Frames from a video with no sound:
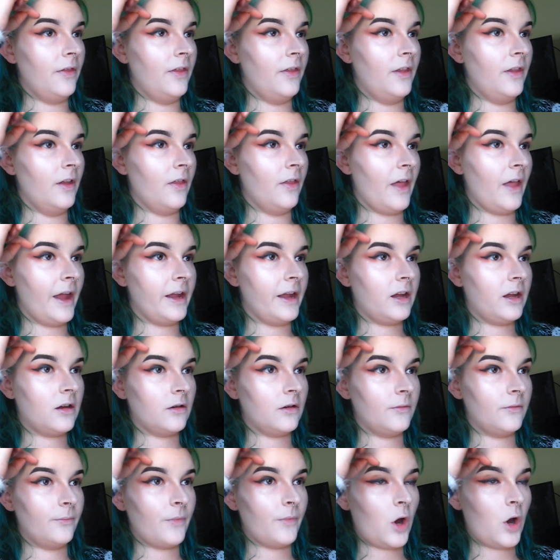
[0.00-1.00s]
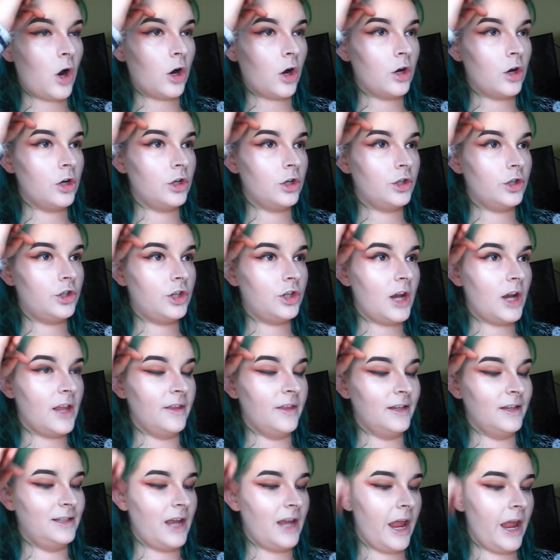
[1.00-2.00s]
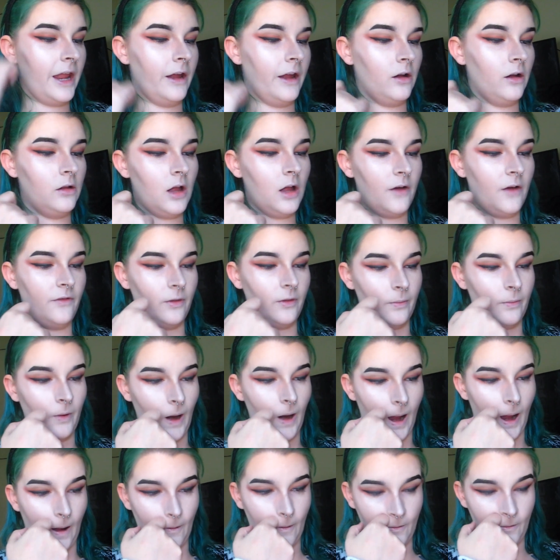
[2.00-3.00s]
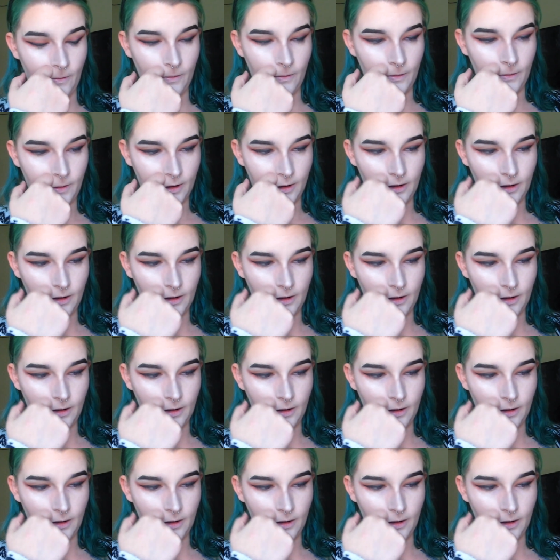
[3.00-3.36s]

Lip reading: the like arch and the tail of the brow,